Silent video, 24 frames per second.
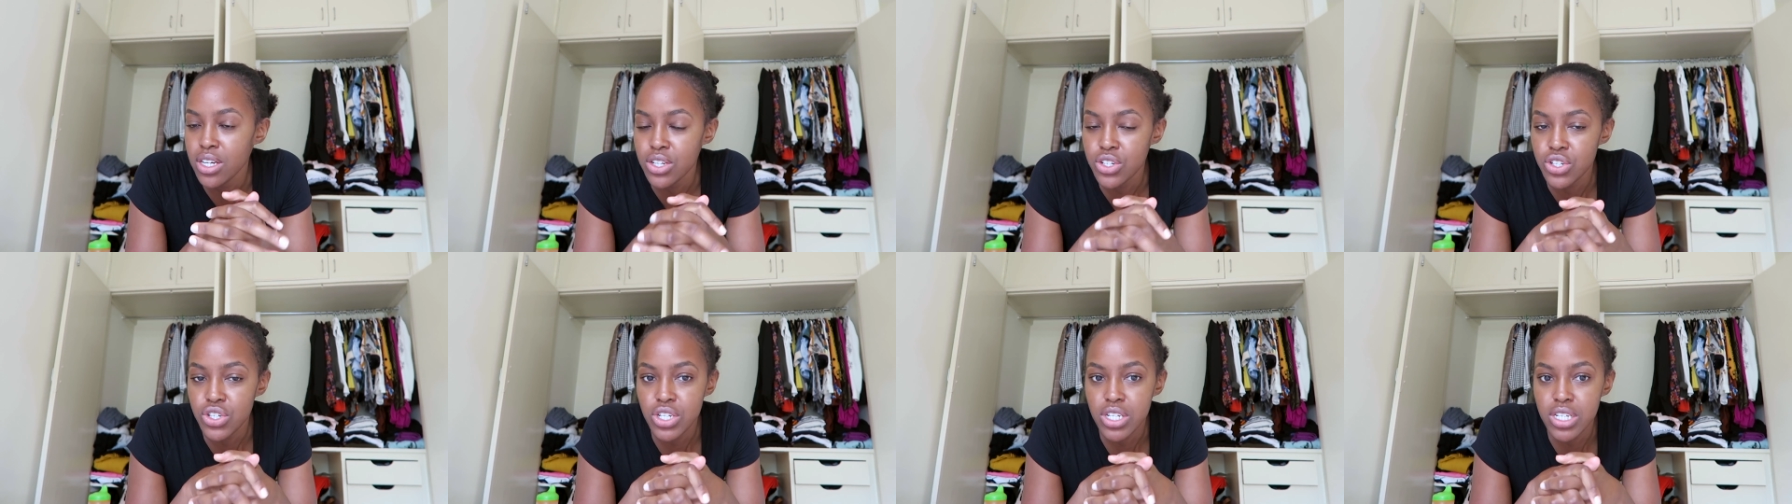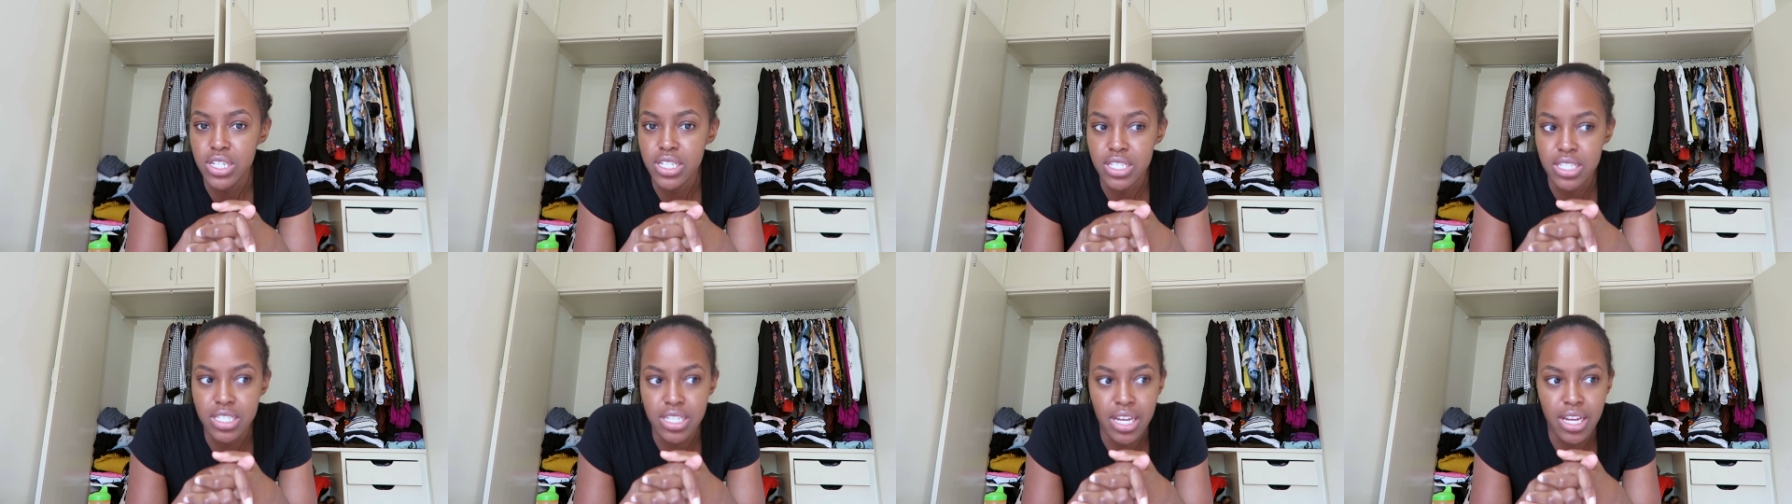She
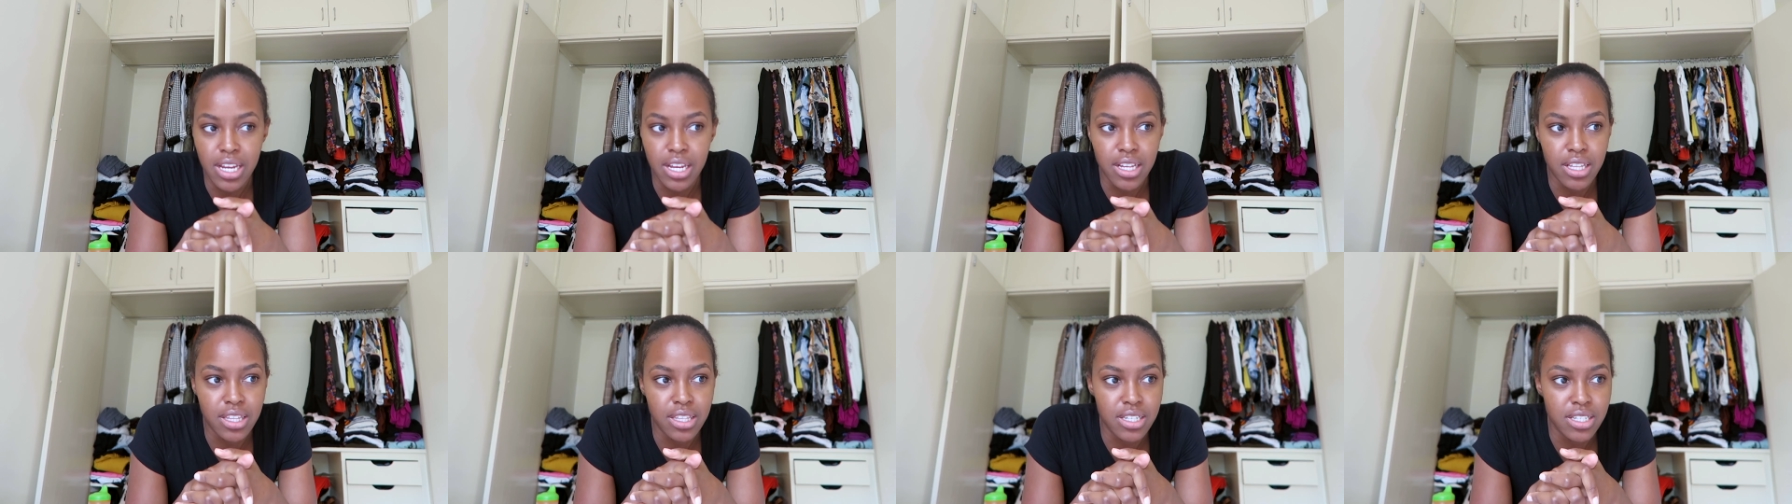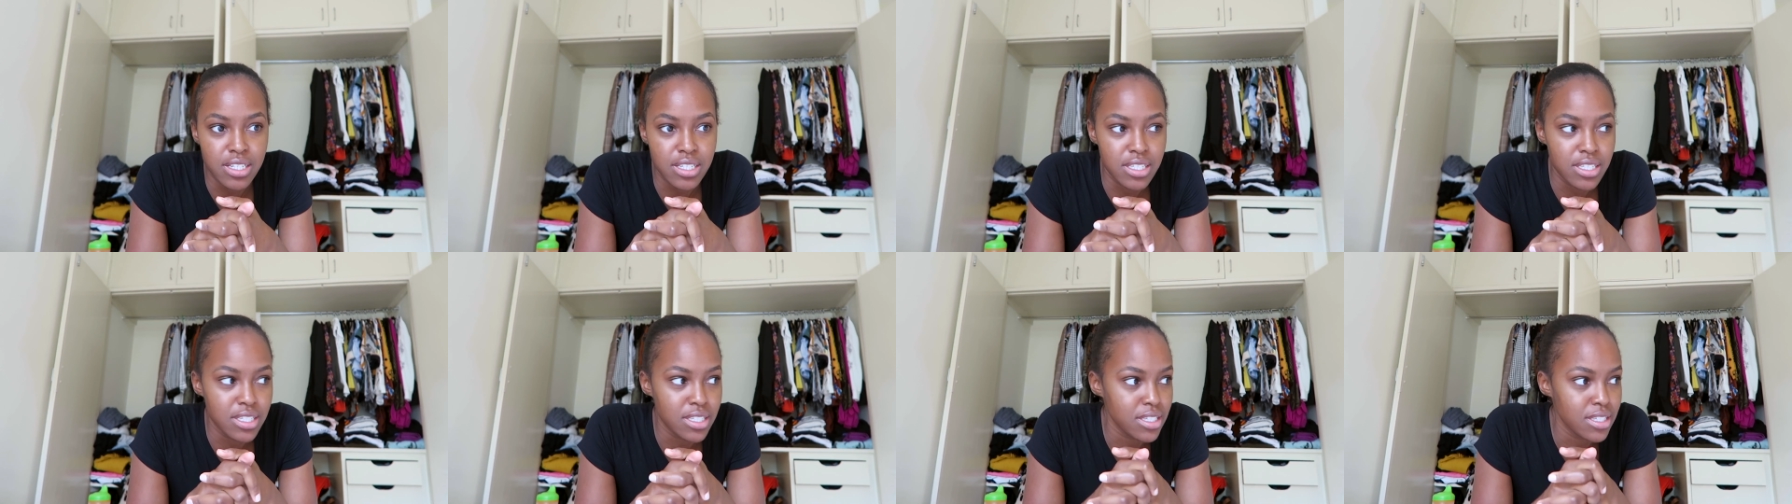is like
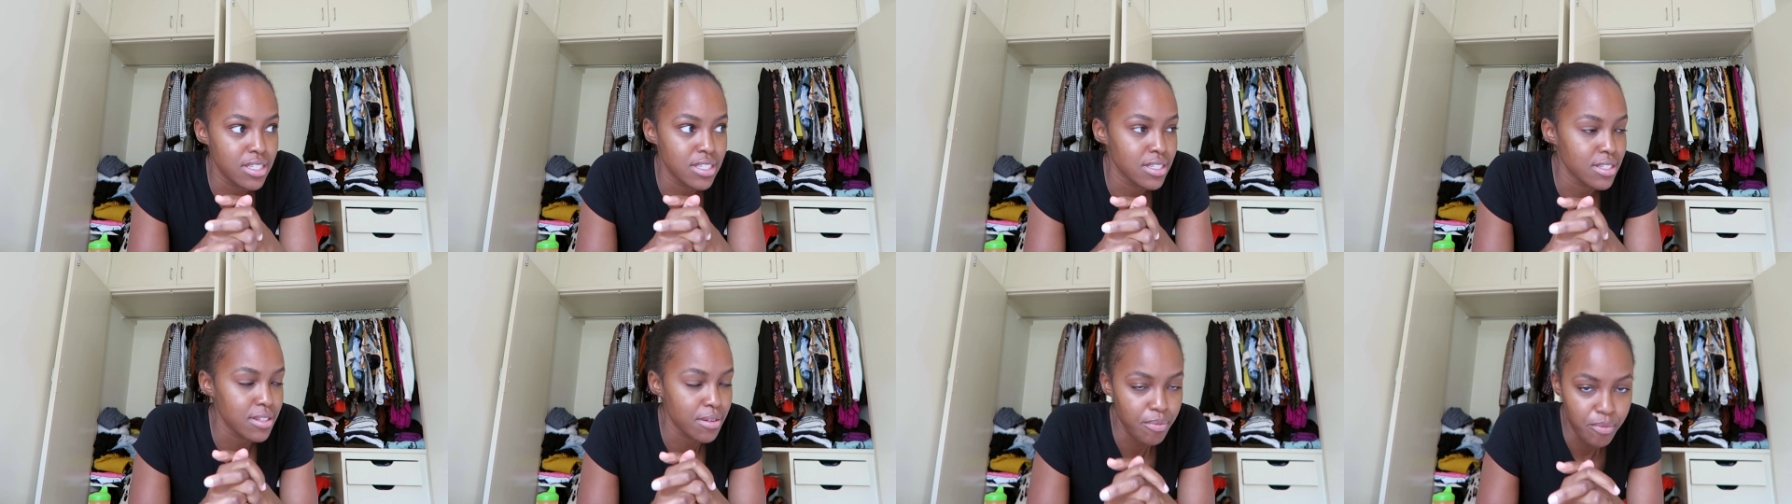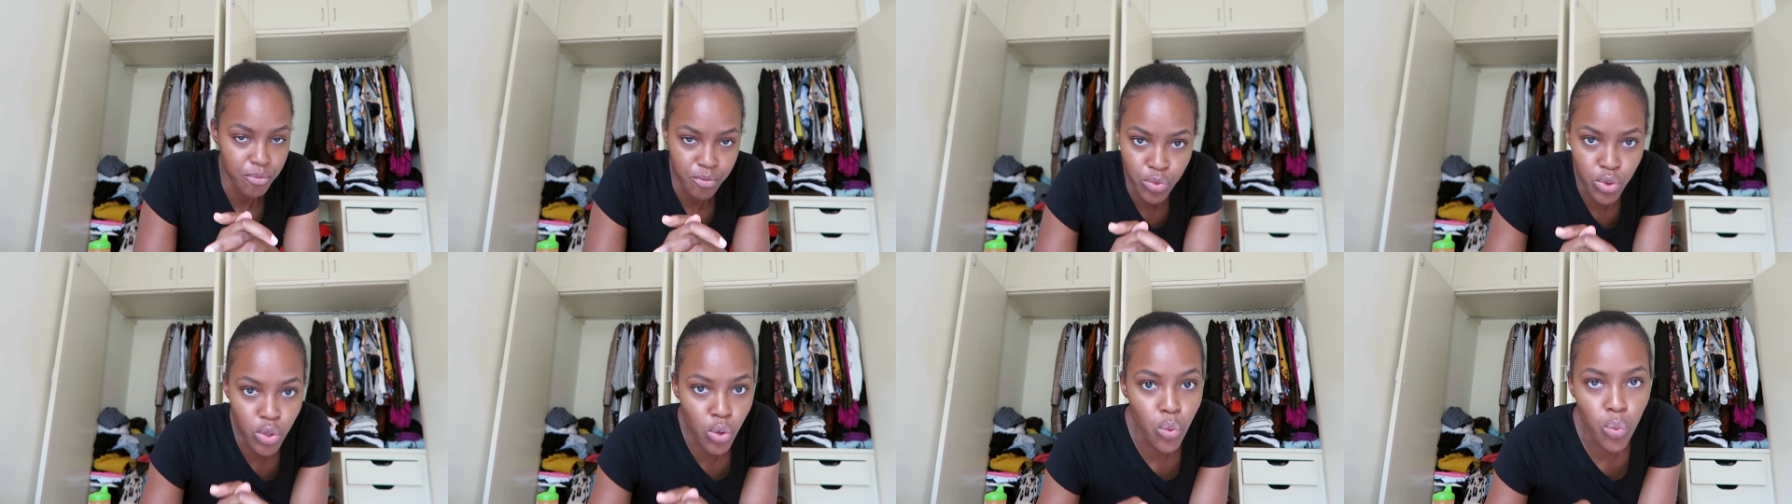this
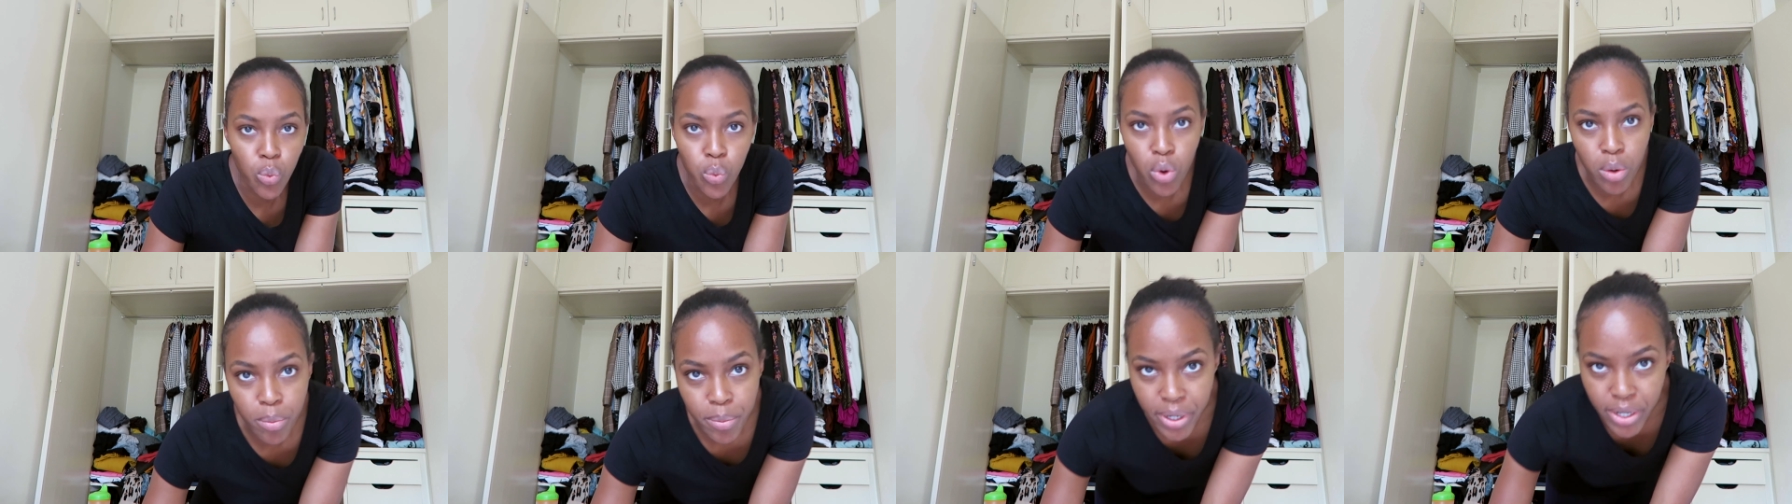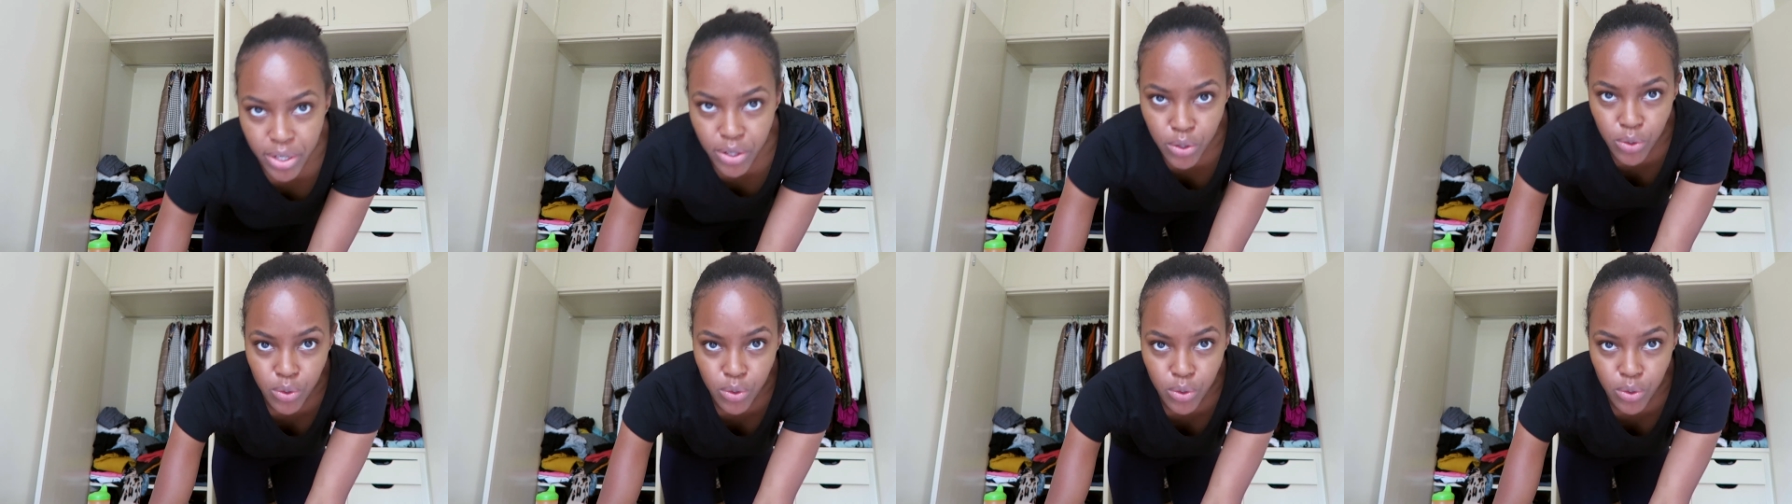woman